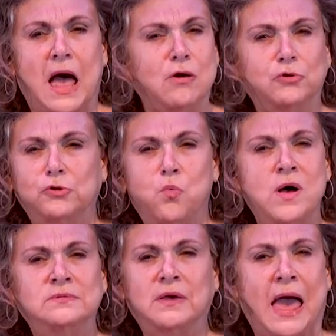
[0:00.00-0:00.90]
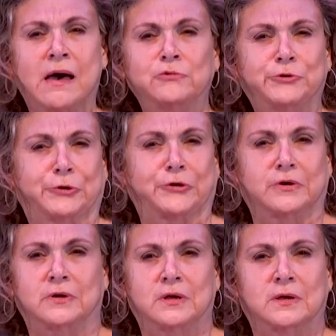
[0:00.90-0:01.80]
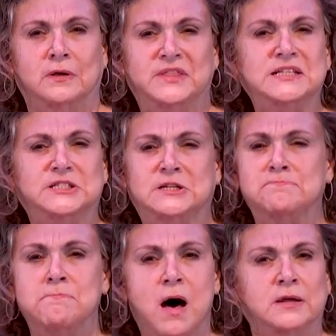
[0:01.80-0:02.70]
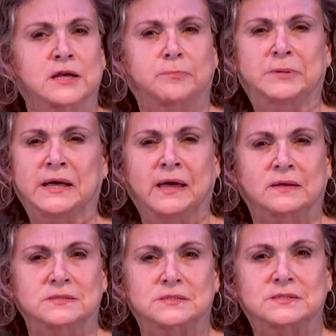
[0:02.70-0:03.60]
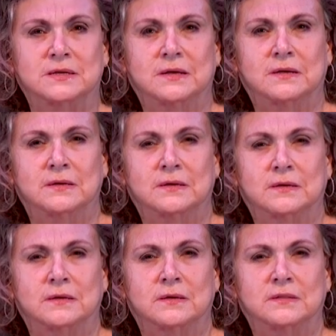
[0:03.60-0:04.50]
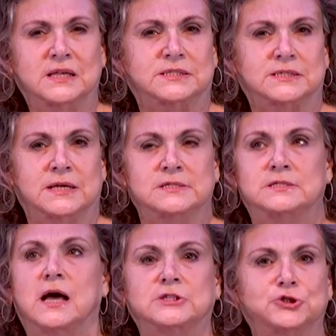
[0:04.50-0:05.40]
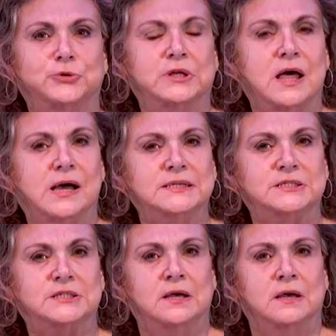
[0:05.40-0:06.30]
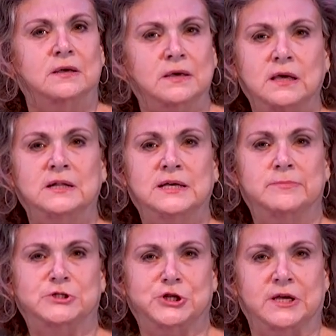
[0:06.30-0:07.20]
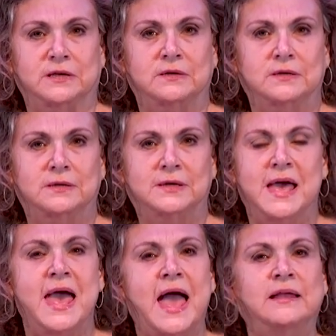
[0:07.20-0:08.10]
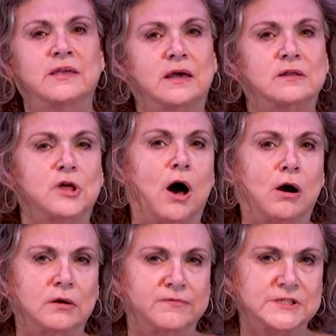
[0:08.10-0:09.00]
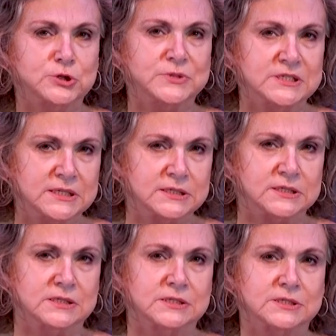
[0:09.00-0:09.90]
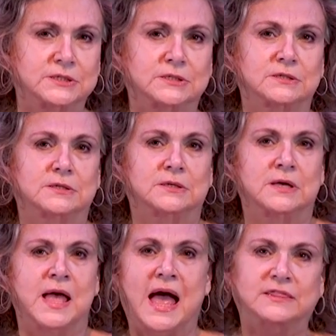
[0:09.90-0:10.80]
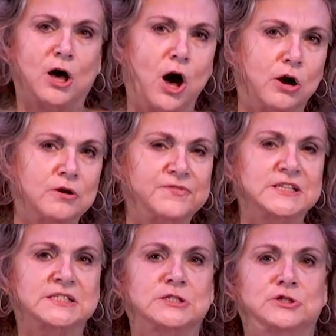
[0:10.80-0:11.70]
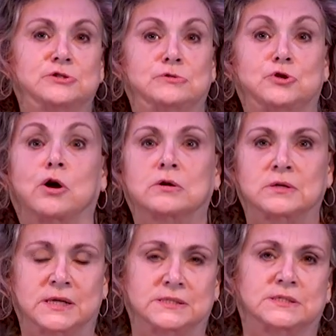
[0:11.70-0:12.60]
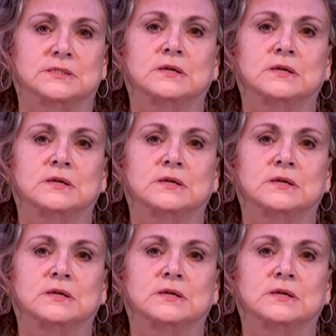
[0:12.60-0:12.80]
How could one counter these demonic plans, this industrialized killing machine? And yet at the heart of its resistance, at the heart of this darkness,